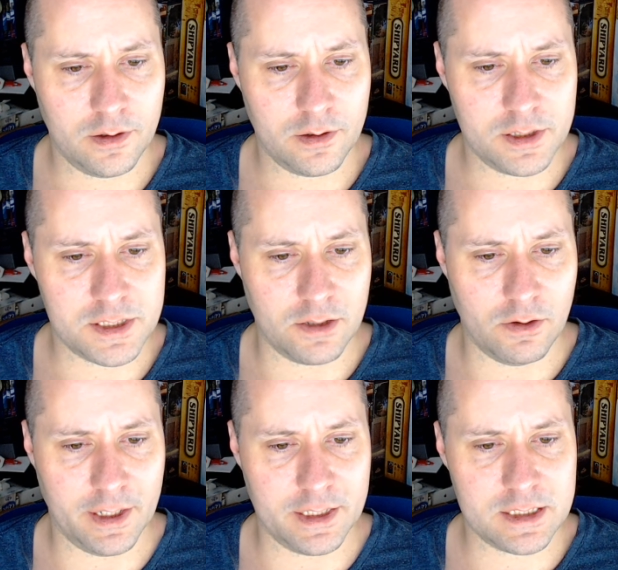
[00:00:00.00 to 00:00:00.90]

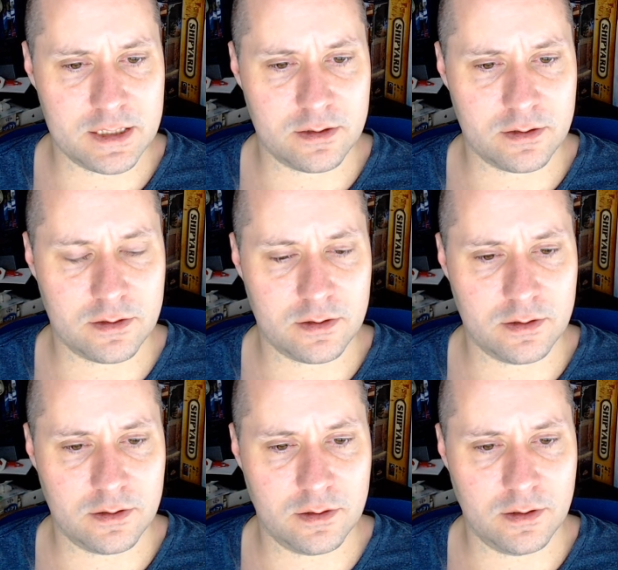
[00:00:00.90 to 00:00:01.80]
Considering it's
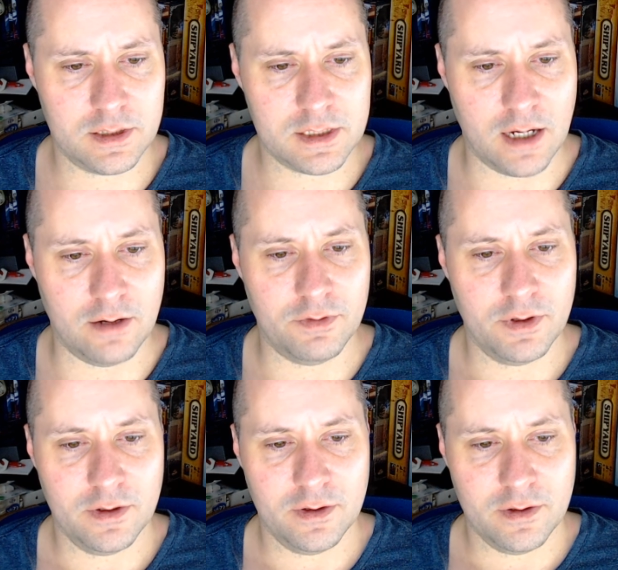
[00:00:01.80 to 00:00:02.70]
kind of
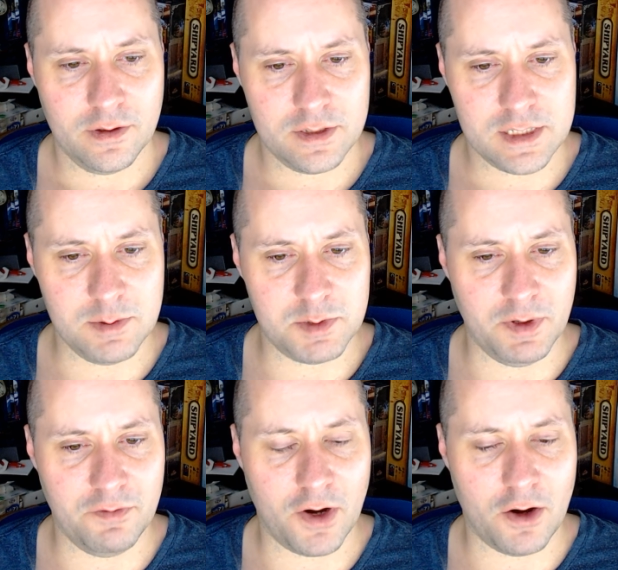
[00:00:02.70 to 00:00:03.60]
seems to be
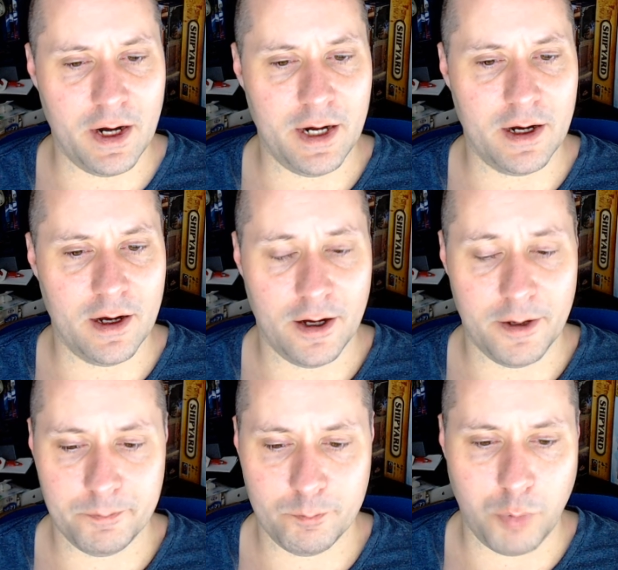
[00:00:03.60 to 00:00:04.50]
very
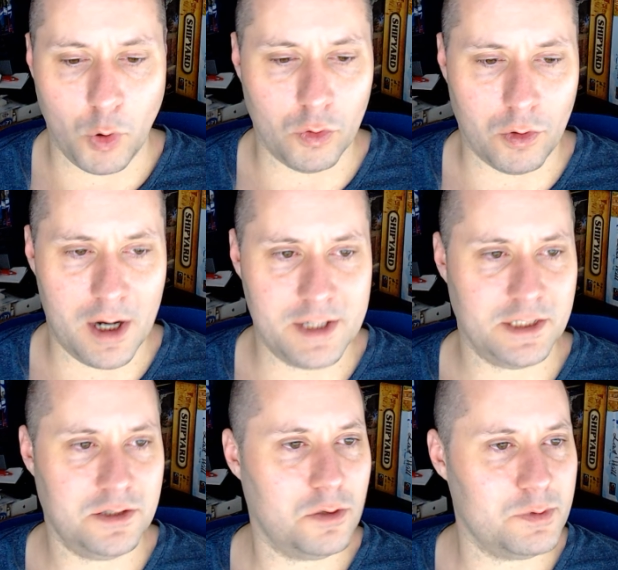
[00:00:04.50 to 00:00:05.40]
polarizing
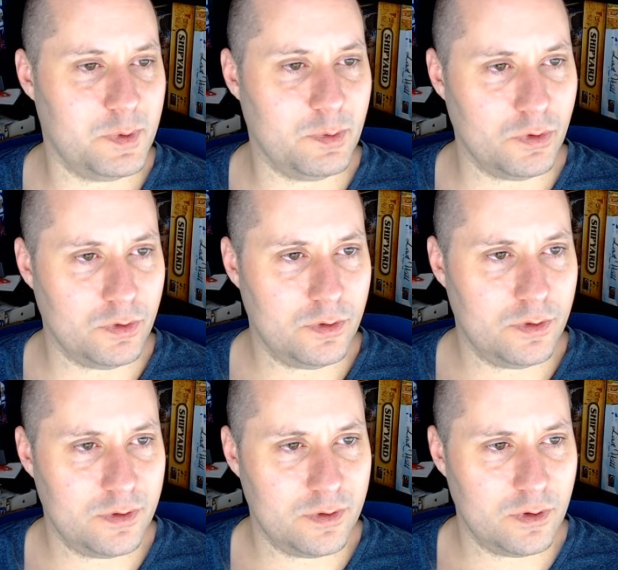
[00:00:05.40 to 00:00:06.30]
in terms
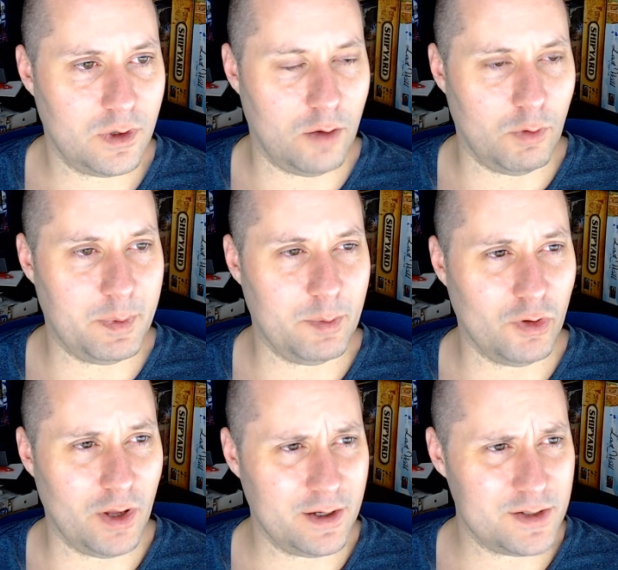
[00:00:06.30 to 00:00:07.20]
of what people
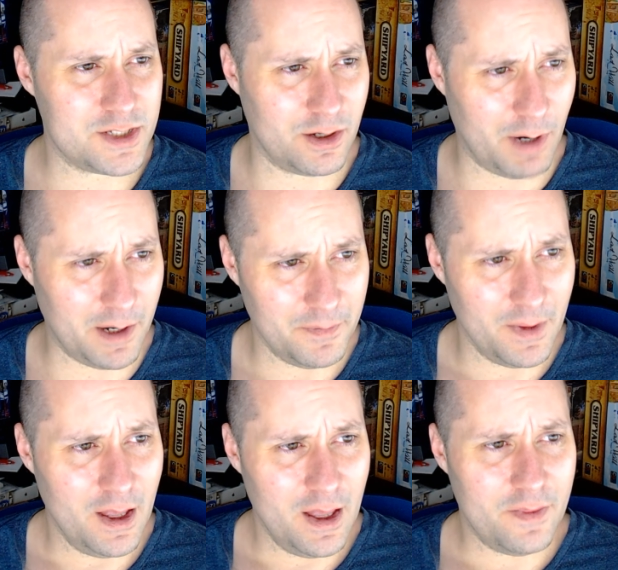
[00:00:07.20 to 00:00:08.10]
like. So anyway,
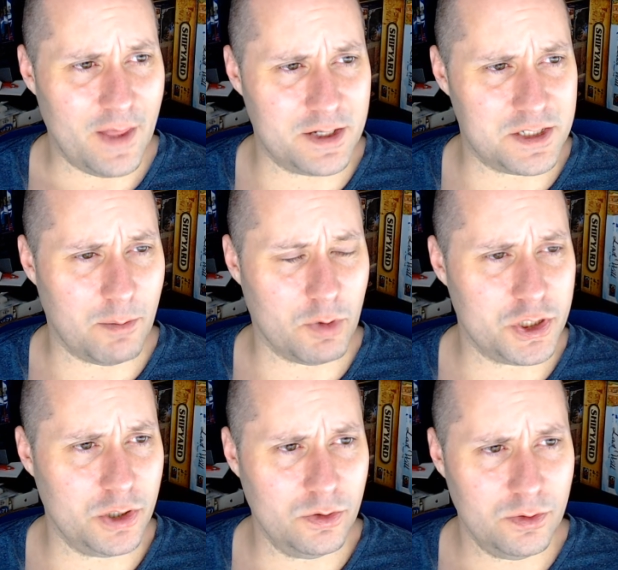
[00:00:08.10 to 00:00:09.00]
that is number
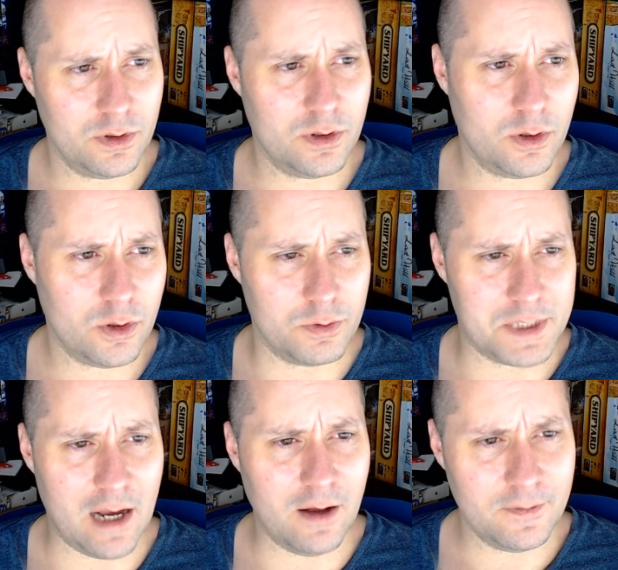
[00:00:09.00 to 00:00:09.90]
2,
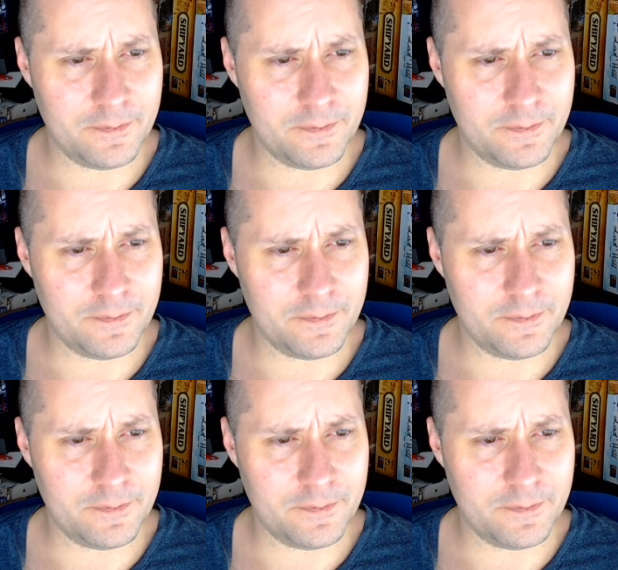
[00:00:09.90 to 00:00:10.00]
Kotel.